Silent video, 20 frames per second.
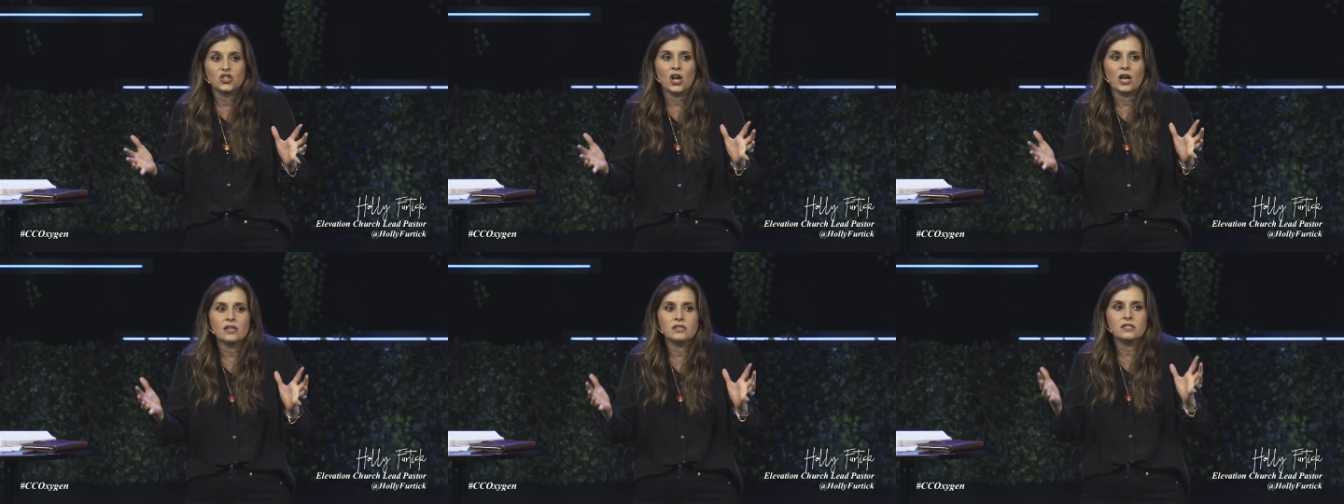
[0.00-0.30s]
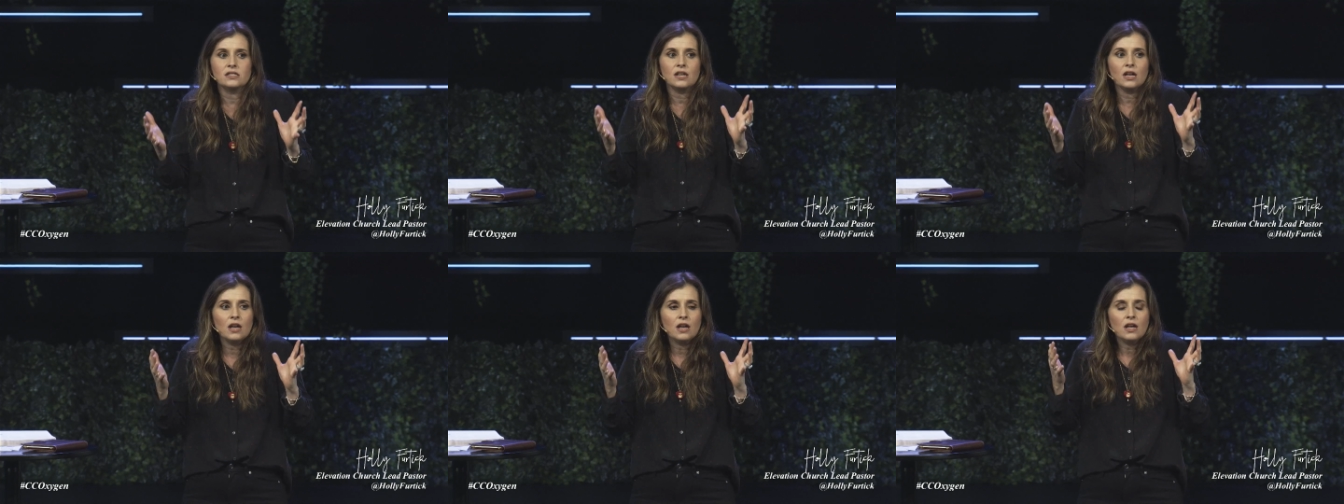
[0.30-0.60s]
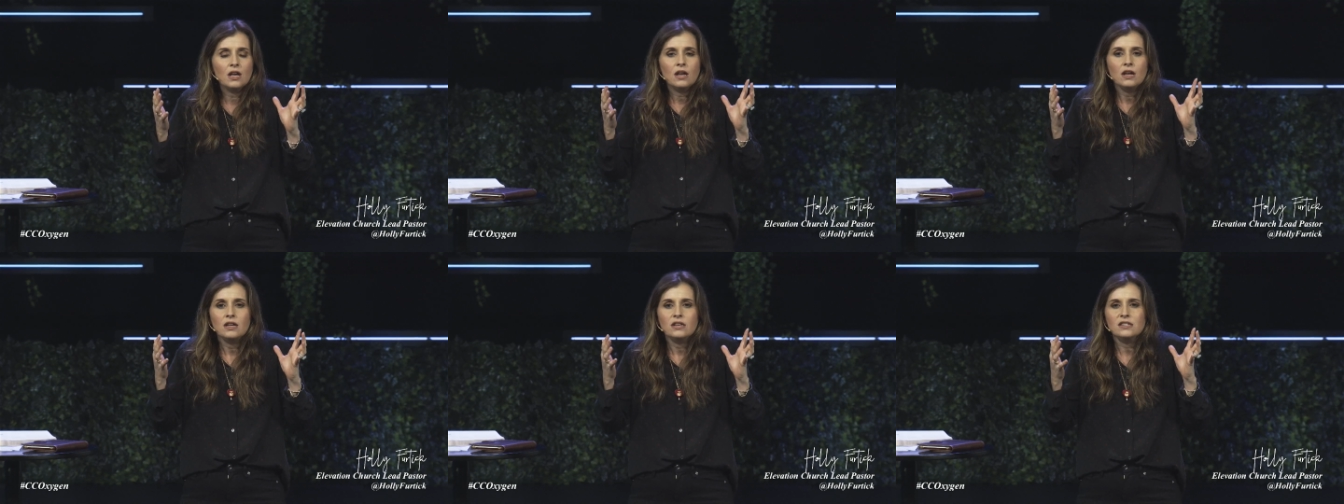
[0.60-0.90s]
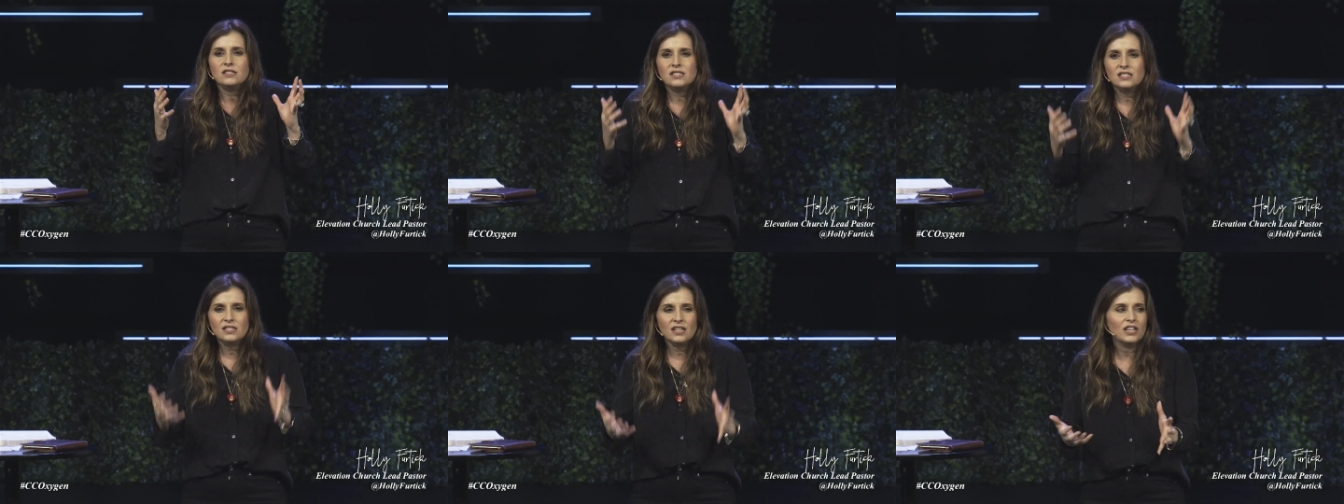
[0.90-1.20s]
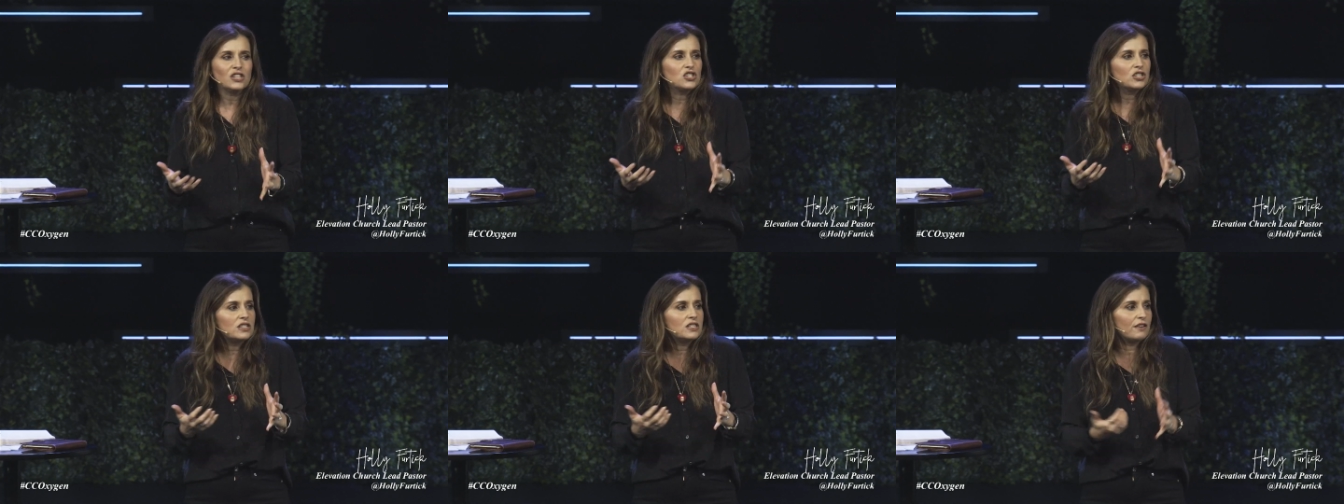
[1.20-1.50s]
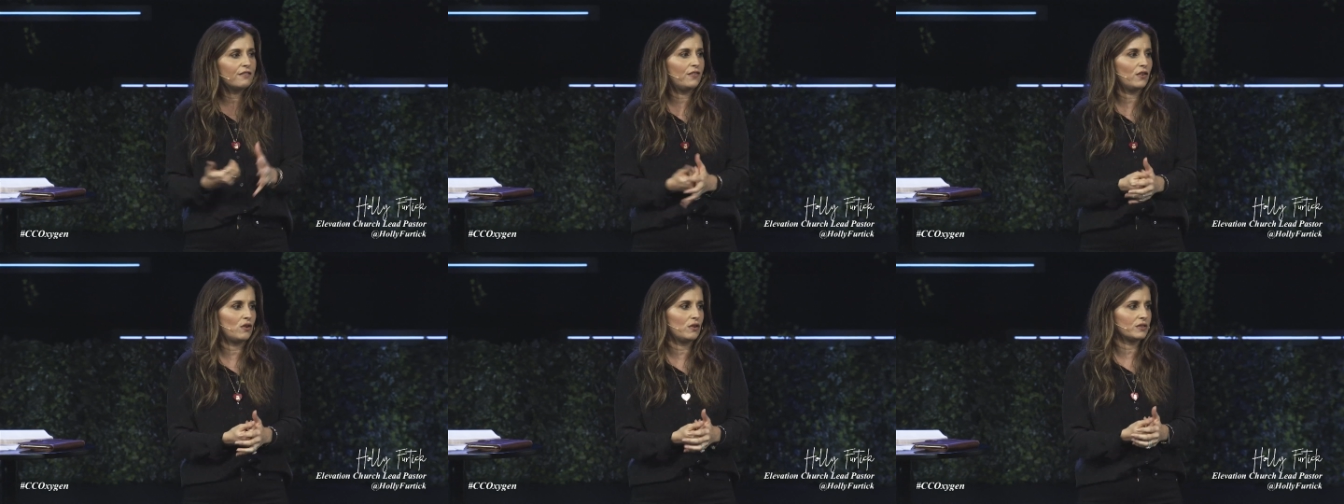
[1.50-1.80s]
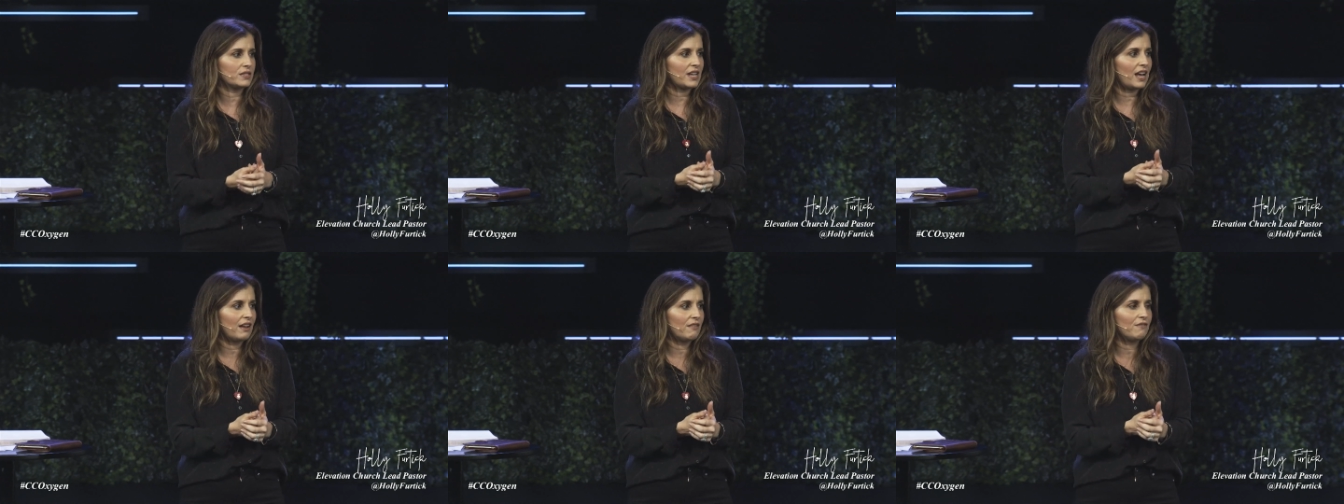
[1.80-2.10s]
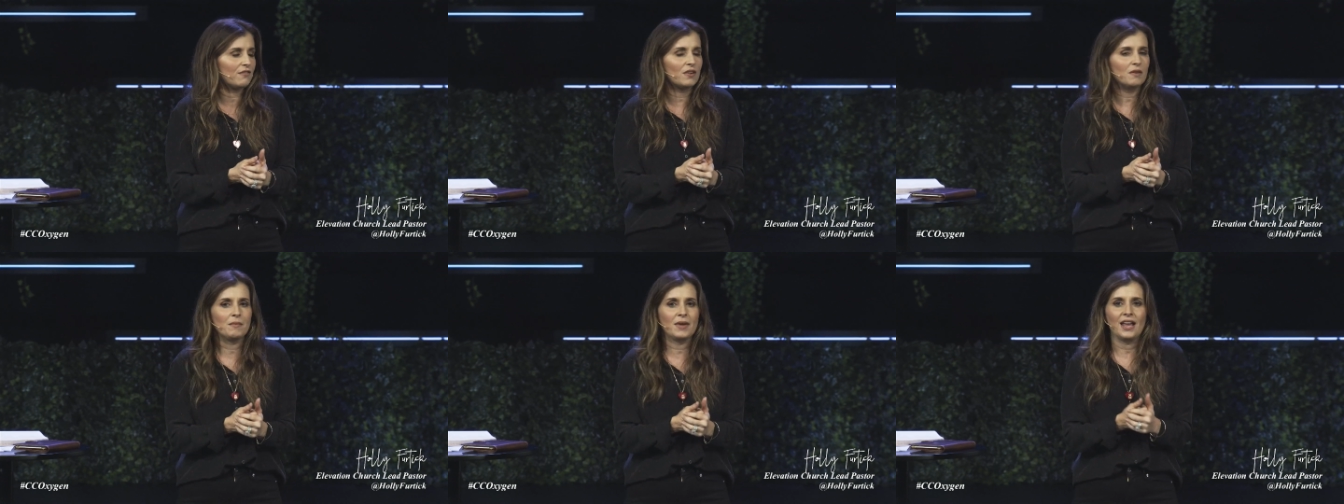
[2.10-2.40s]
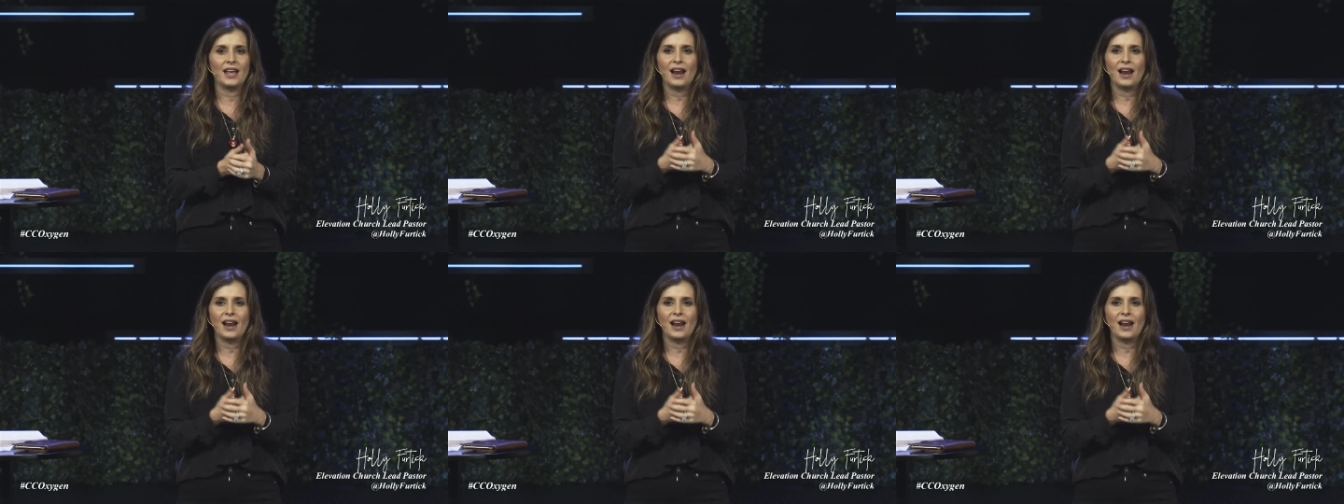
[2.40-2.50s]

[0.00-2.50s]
just such a difficult time for me,